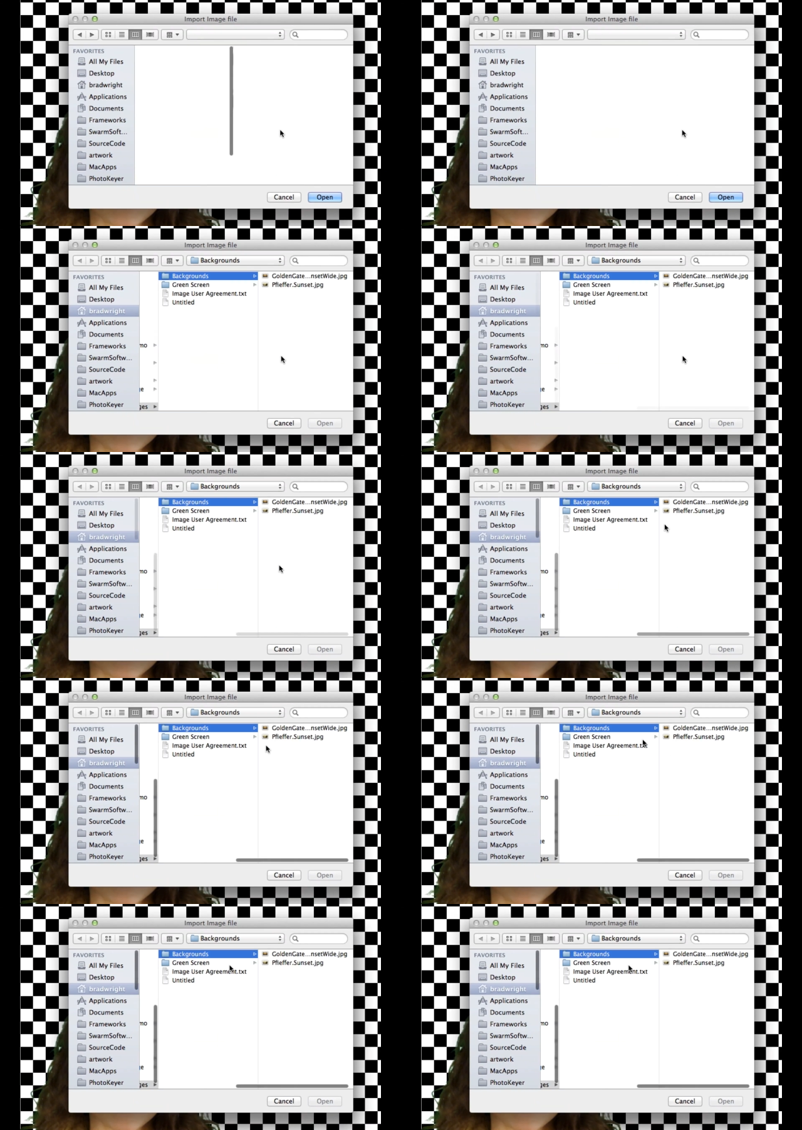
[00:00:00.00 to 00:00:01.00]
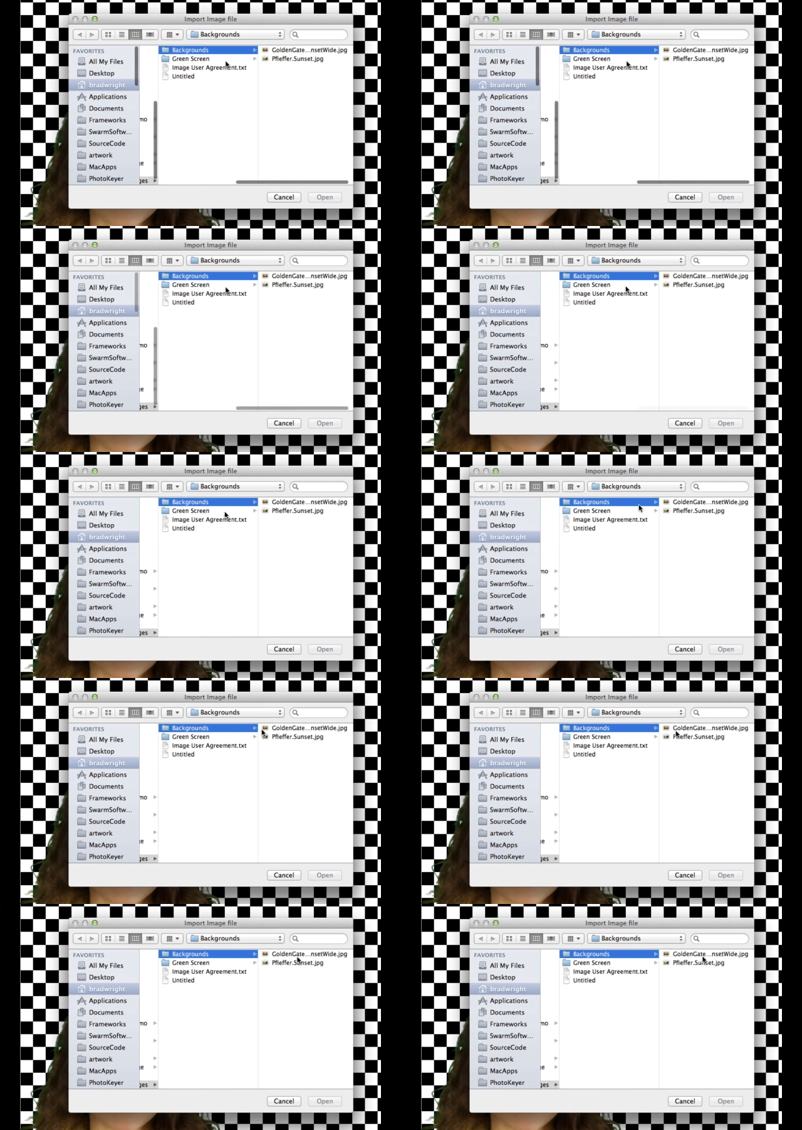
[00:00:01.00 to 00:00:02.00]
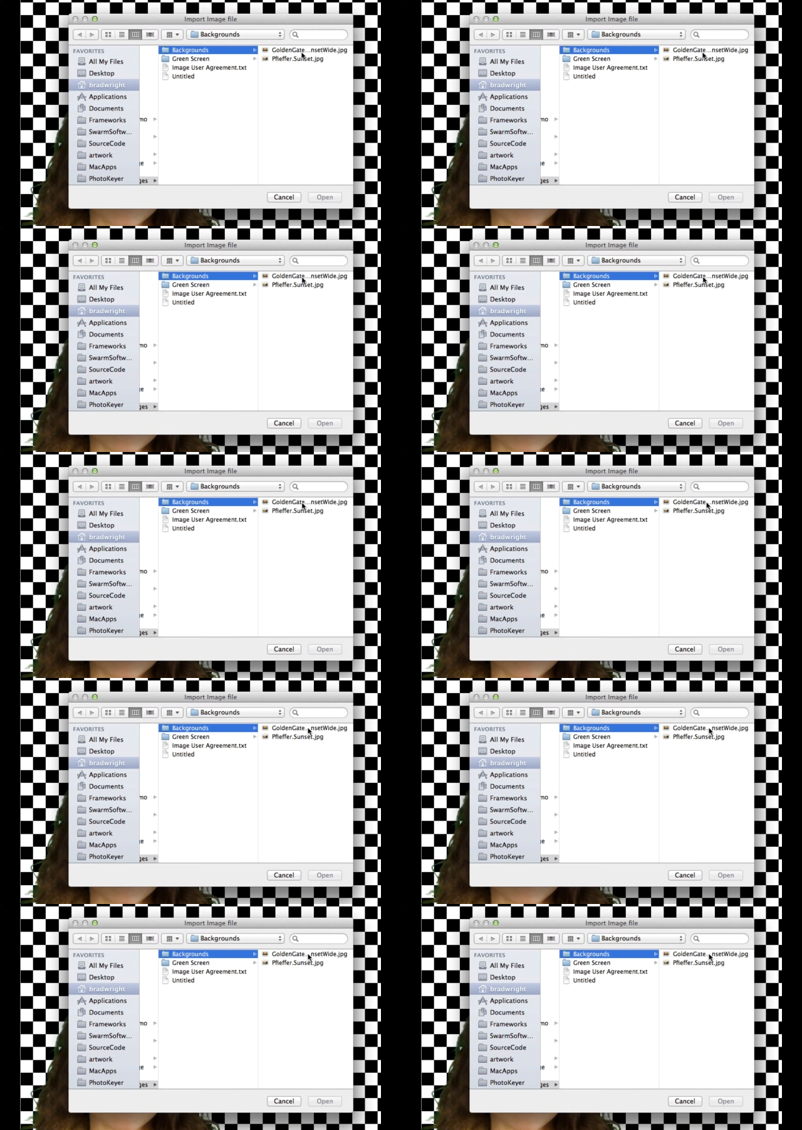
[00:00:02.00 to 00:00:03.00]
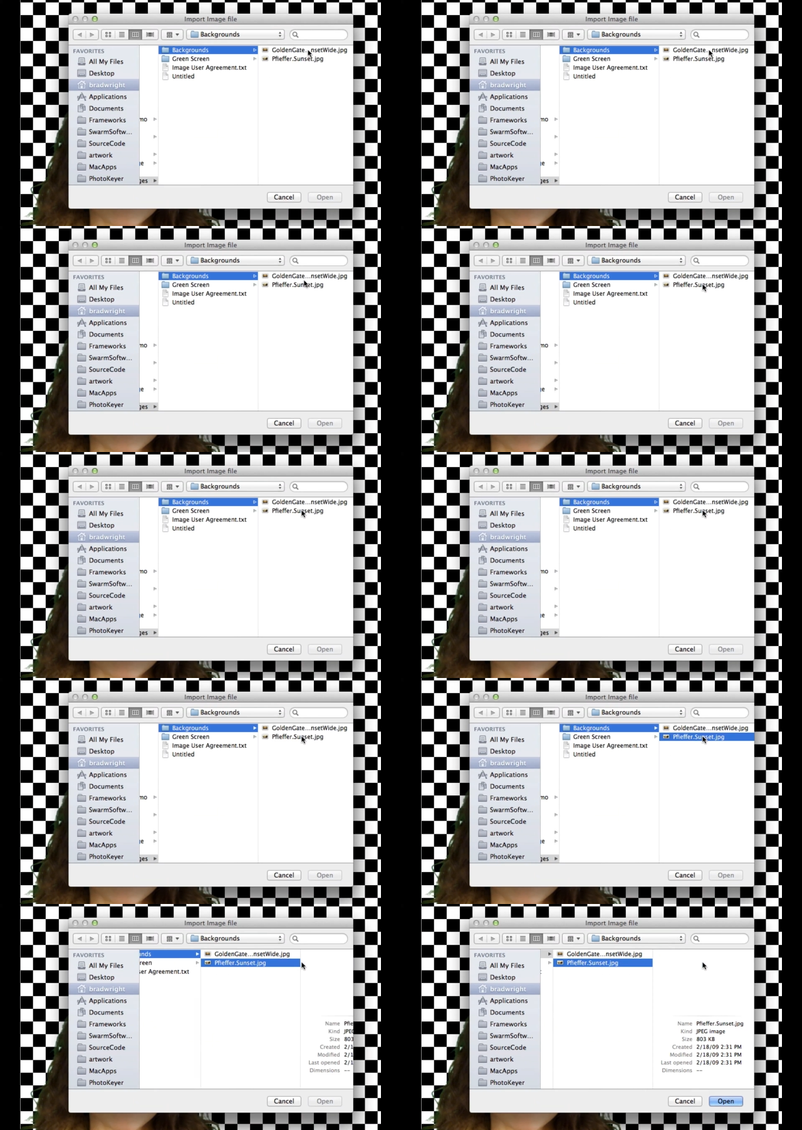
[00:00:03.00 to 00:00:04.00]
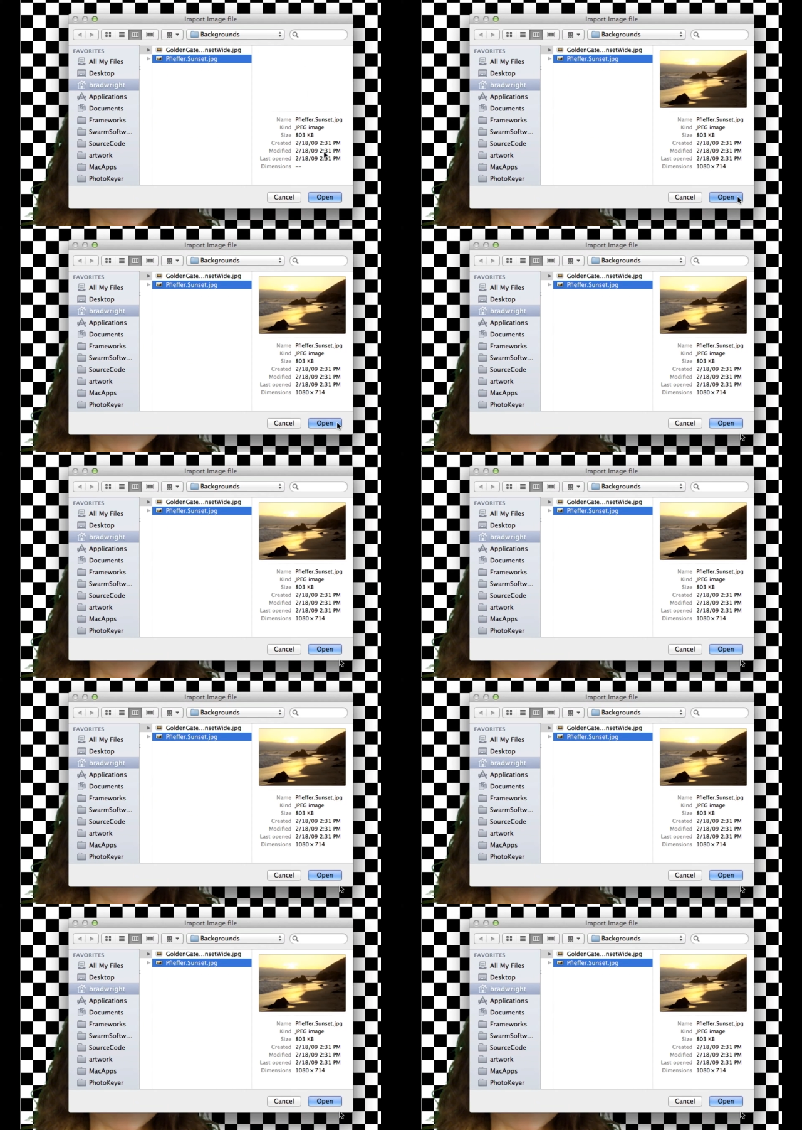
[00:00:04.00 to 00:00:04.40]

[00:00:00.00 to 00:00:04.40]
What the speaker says: (no speaker visible)